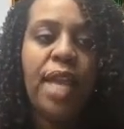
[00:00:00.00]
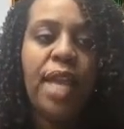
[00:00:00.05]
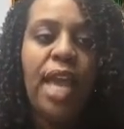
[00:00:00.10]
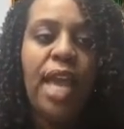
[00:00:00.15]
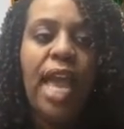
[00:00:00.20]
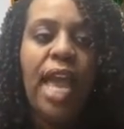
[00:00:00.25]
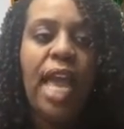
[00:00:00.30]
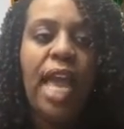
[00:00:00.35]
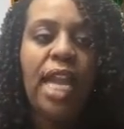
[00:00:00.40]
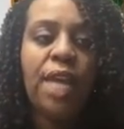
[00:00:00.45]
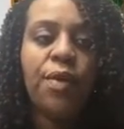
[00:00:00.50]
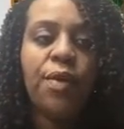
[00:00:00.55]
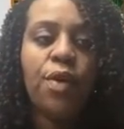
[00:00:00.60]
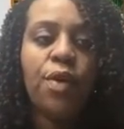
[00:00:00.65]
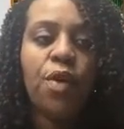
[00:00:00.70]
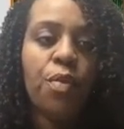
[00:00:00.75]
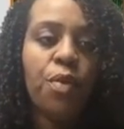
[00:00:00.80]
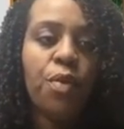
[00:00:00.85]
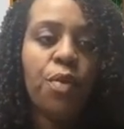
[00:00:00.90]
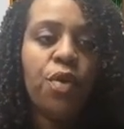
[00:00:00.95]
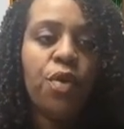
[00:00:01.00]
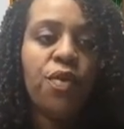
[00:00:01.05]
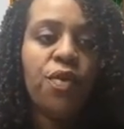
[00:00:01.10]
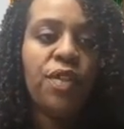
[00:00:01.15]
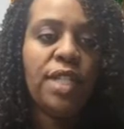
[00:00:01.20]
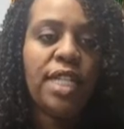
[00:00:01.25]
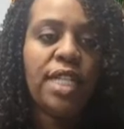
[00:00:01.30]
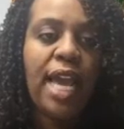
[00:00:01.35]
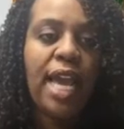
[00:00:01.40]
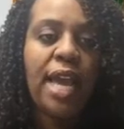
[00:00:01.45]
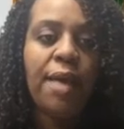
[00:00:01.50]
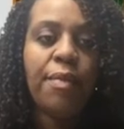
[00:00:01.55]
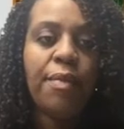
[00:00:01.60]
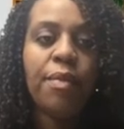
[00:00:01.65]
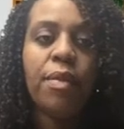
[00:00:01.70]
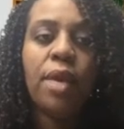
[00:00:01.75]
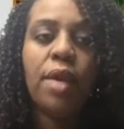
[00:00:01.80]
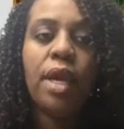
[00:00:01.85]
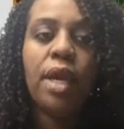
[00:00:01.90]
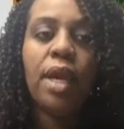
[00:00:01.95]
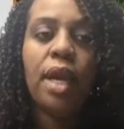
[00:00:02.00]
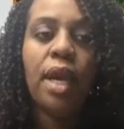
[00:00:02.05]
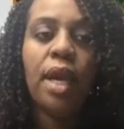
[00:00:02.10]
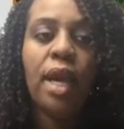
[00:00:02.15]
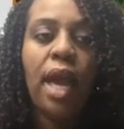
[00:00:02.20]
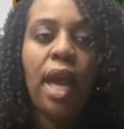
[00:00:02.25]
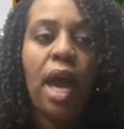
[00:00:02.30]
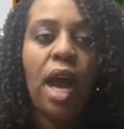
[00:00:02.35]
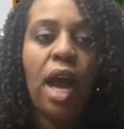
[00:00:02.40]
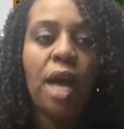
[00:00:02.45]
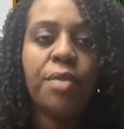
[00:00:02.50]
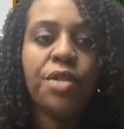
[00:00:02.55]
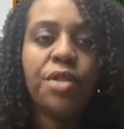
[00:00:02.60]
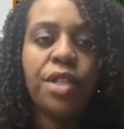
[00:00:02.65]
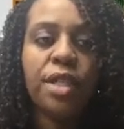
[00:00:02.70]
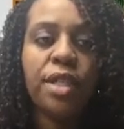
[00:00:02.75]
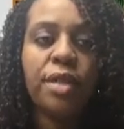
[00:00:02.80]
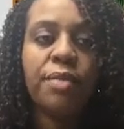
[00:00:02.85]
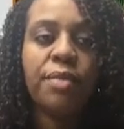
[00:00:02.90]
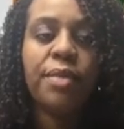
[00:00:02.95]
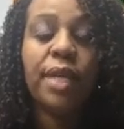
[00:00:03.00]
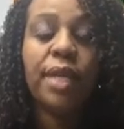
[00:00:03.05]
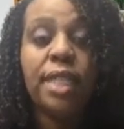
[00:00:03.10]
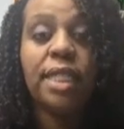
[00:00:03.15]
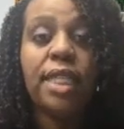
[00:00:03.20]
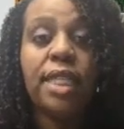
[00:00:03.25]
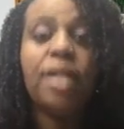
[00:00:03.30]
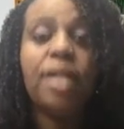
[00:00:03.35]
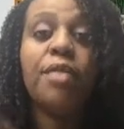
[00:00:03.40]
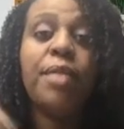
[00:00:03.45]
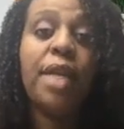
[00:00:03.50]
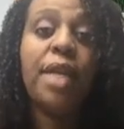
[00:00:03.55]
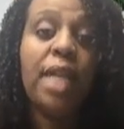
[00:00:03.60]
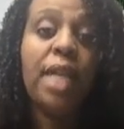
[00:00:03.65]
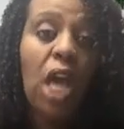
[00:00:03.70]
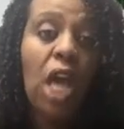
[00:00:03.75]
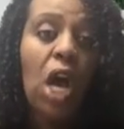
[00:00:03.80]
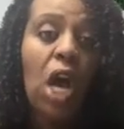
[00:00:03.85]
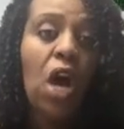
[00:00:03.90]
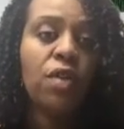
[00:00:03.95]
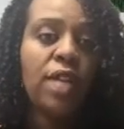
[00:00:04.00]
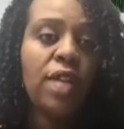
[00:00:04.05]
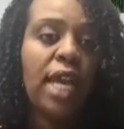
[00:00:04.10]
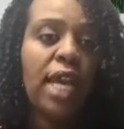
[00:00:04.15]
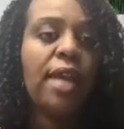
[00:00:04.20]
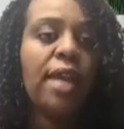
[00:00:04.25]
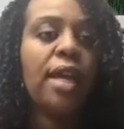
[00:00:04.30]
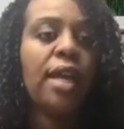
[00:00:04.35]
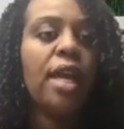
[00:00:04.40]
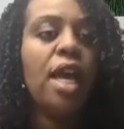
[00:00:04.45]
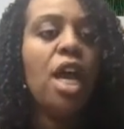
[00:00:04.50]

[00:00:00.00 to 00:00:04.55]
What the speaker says: and it will remove the time option because it'll be all day.